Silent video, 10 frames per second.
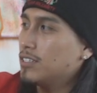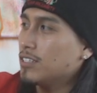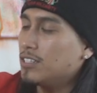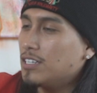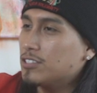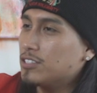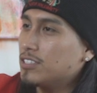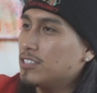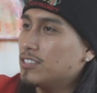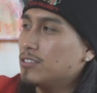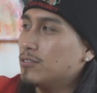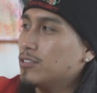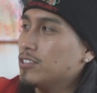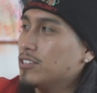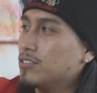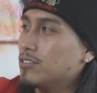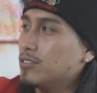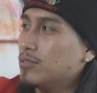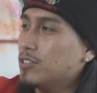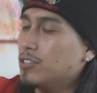collection, or just
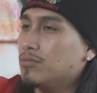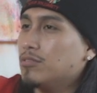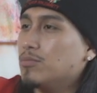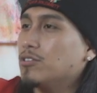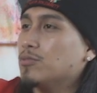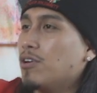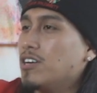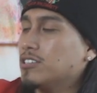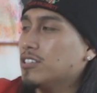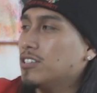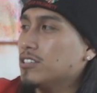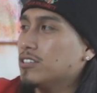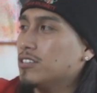your, you know, your most prized collection.